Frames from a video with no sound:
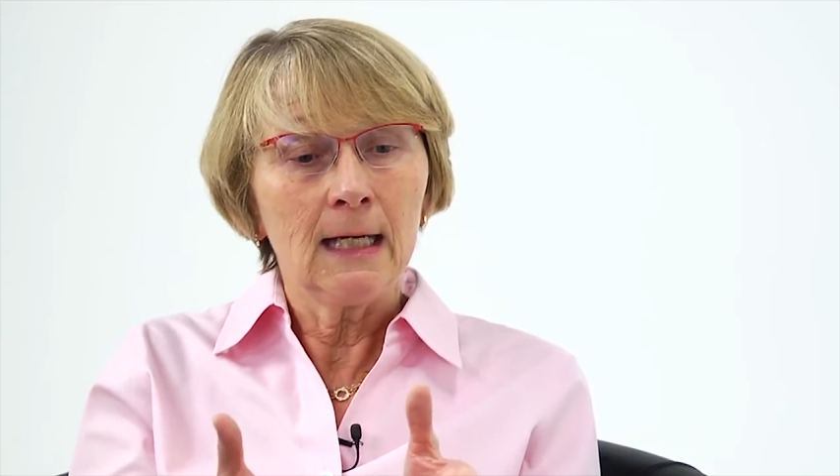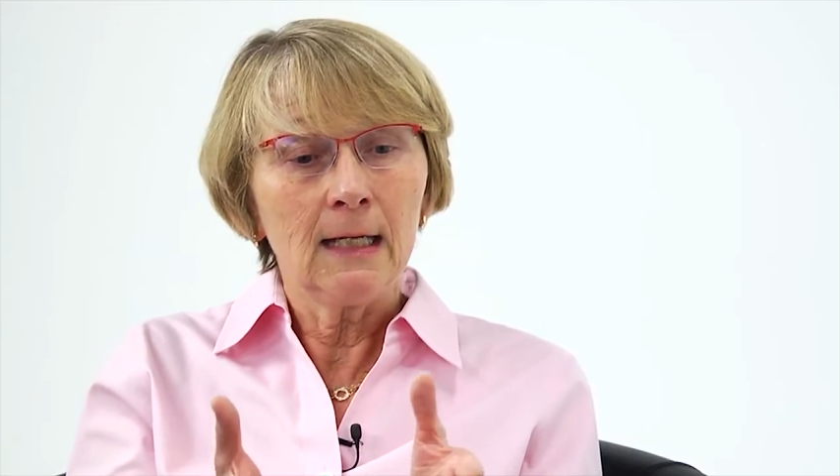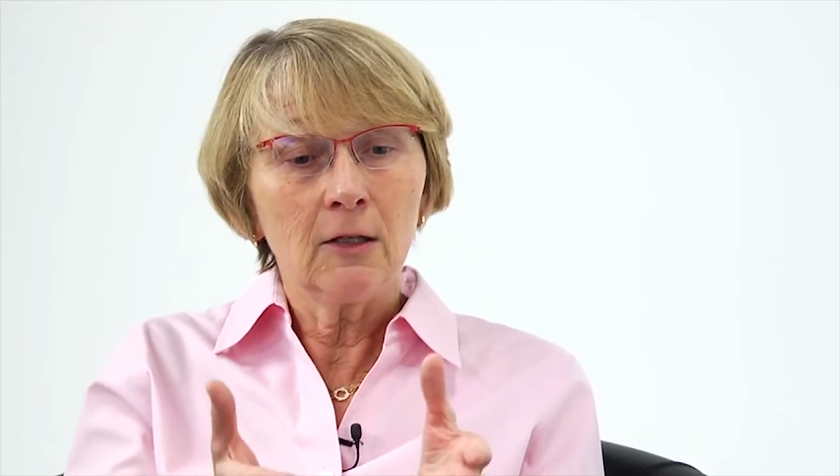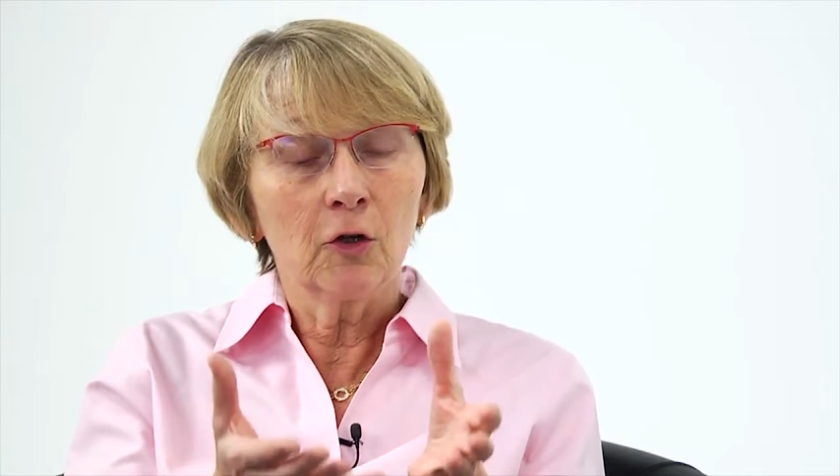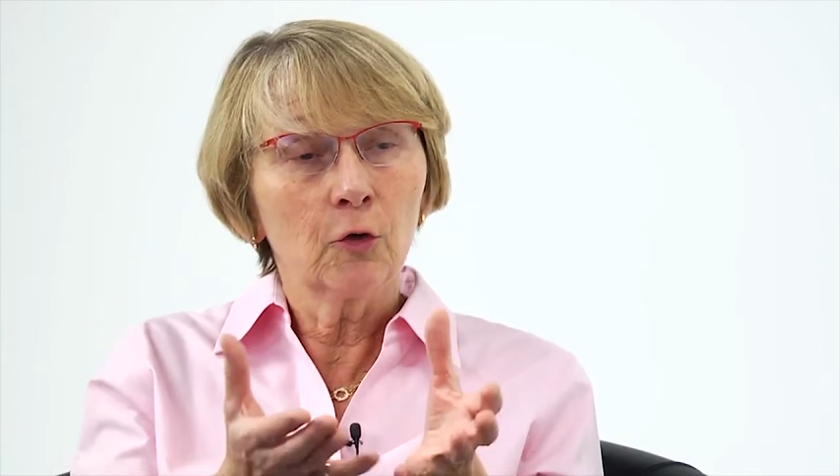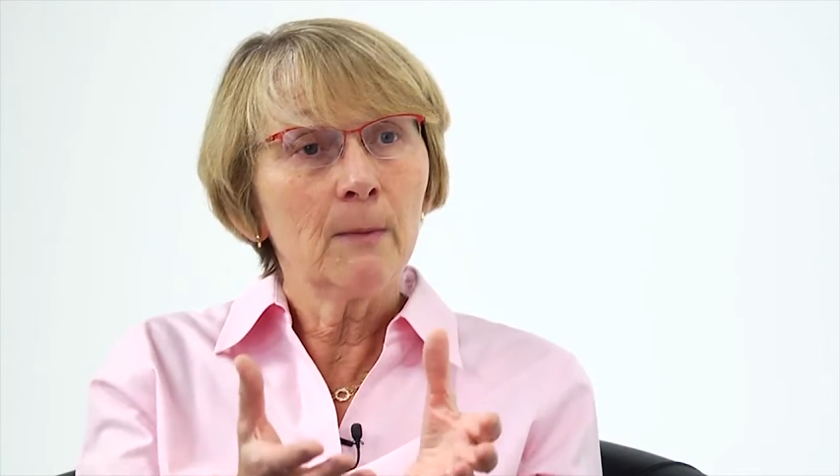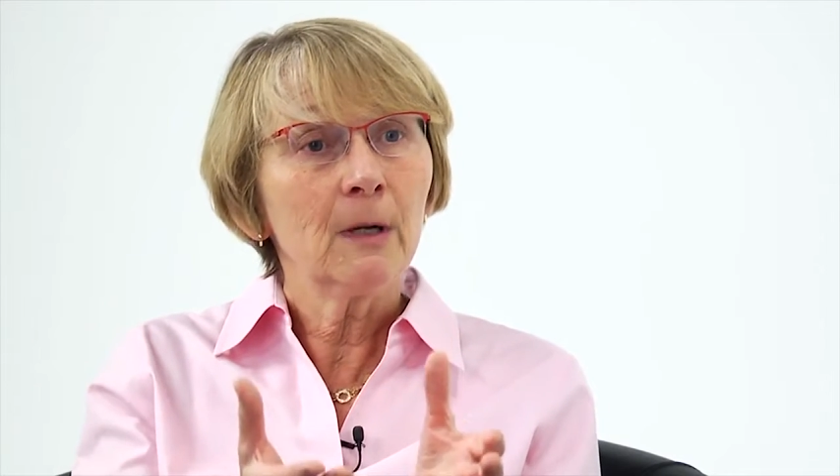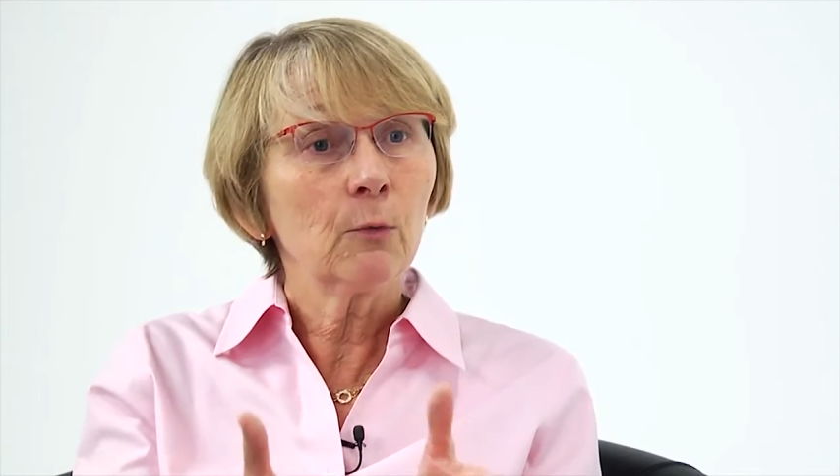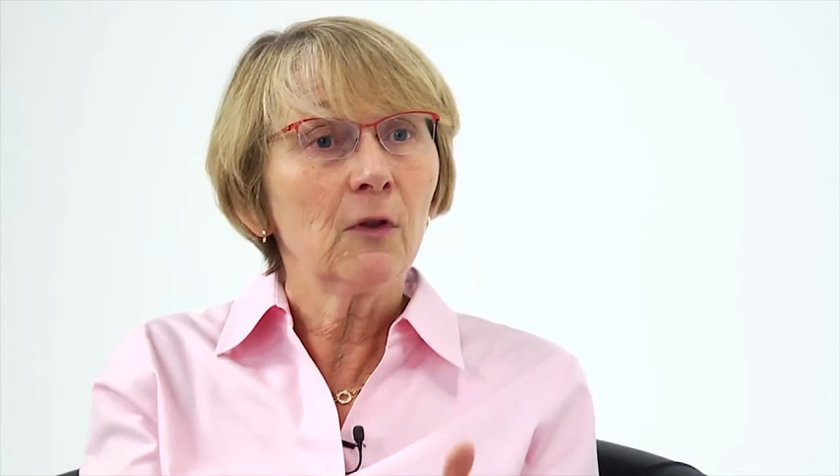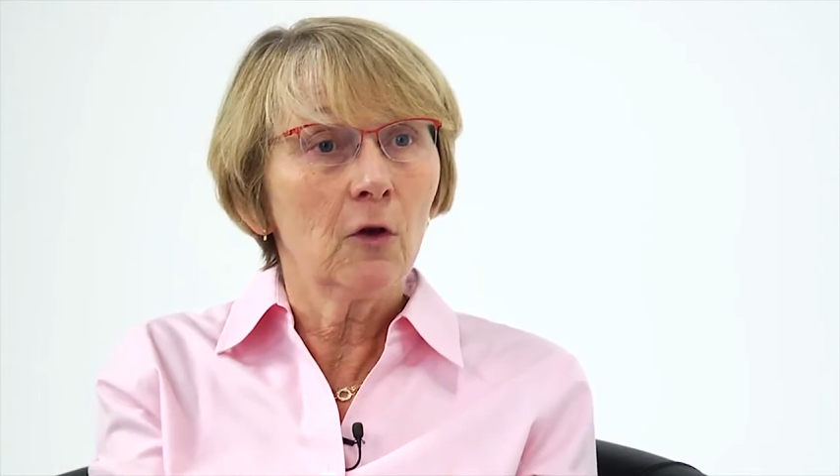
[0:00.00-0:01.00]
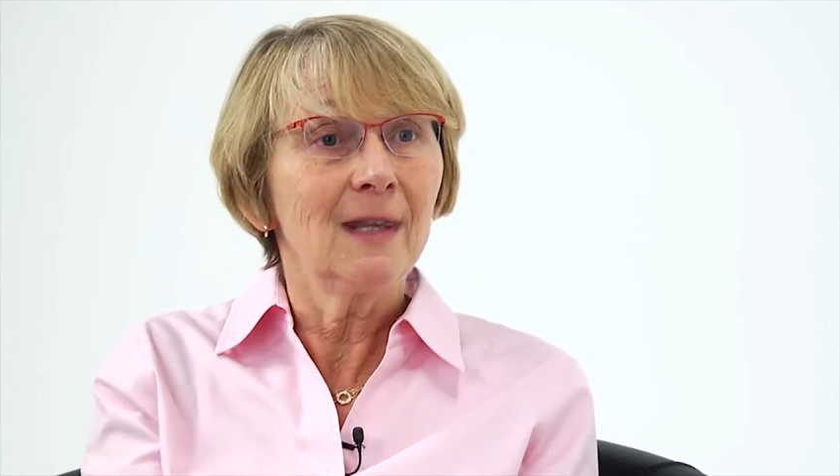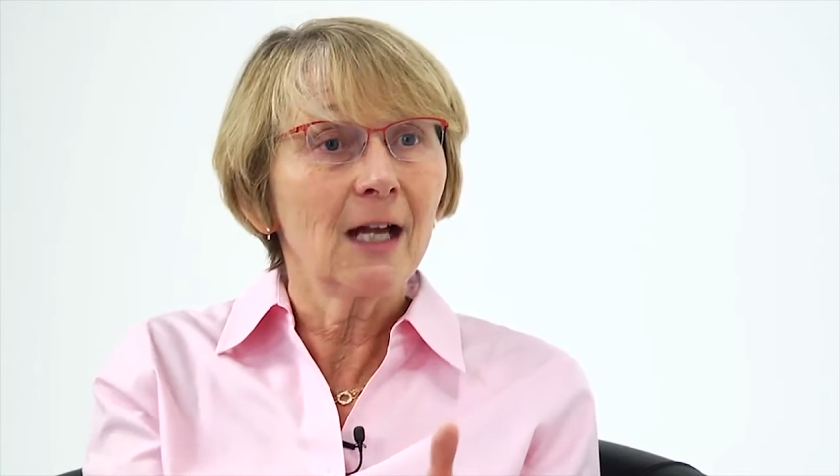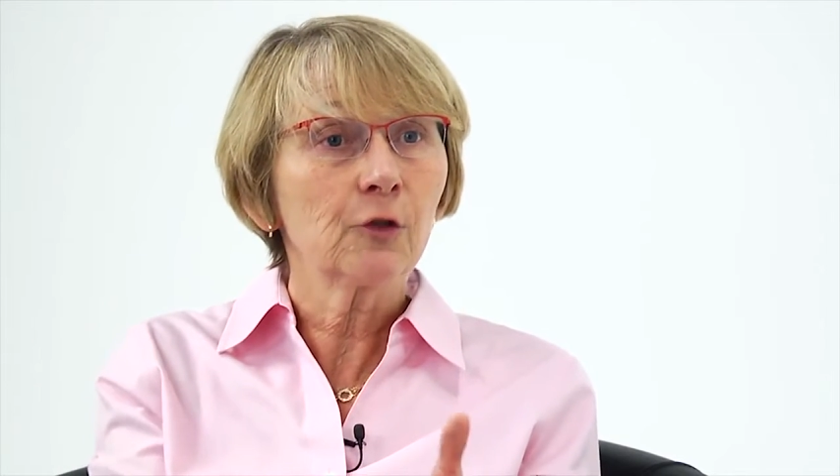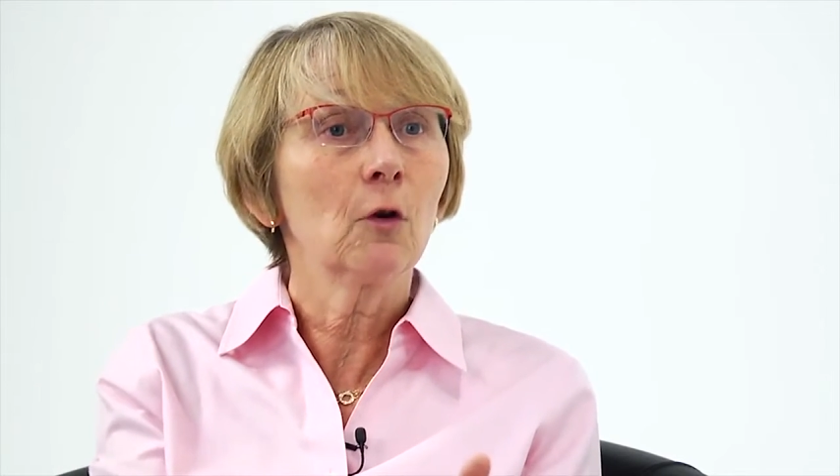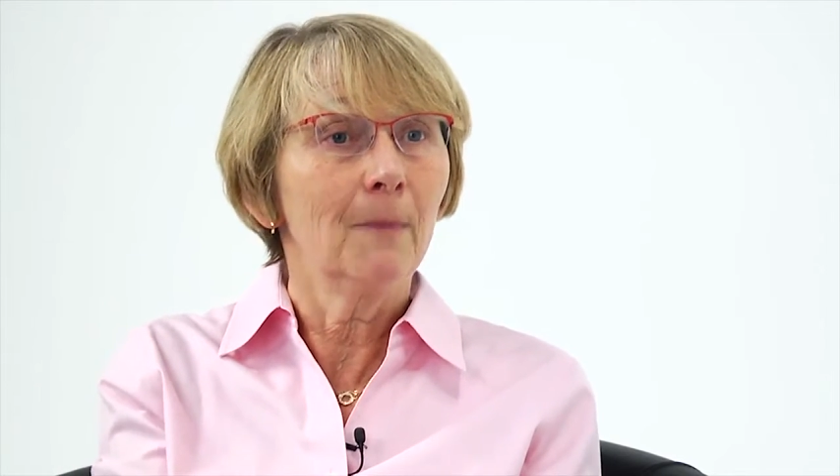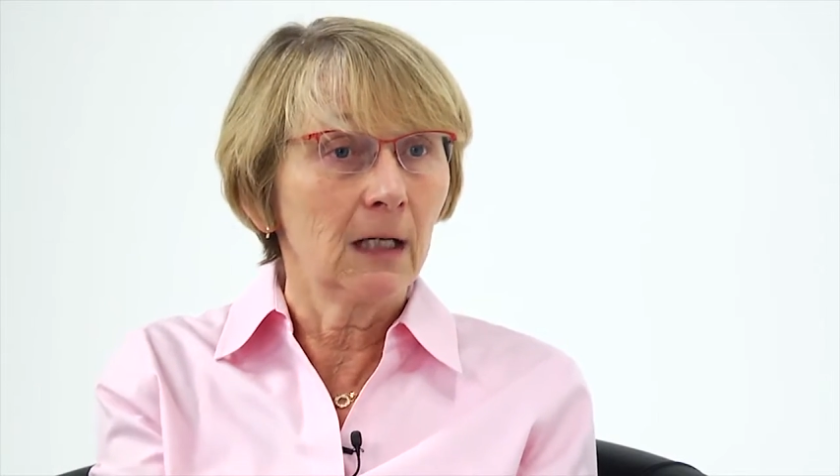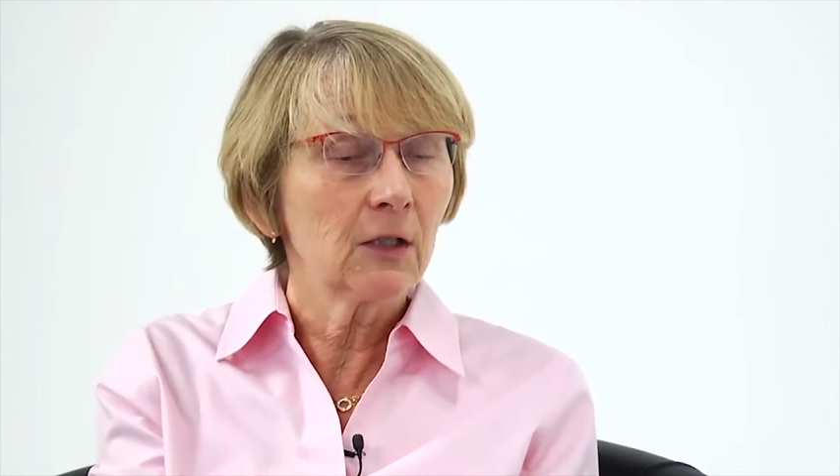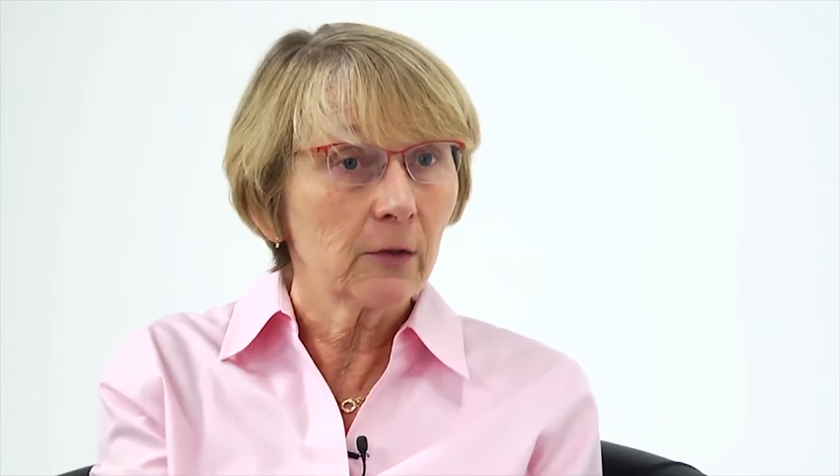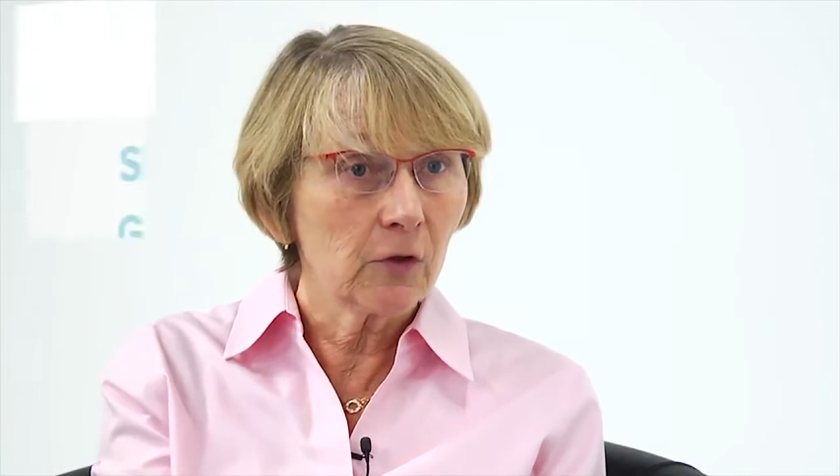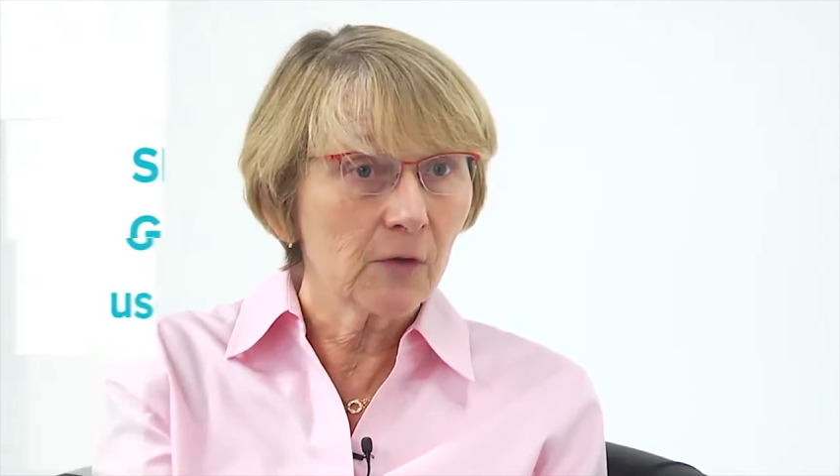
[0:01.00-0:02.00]
in agreement with the natural
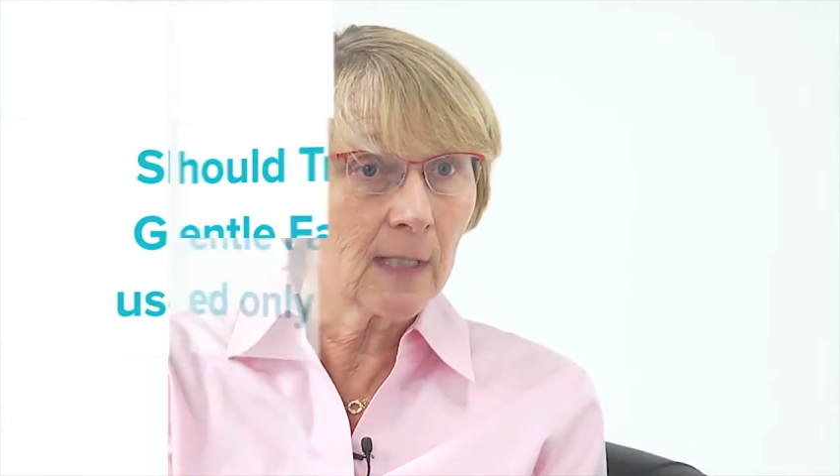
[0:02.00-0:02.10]
balance of your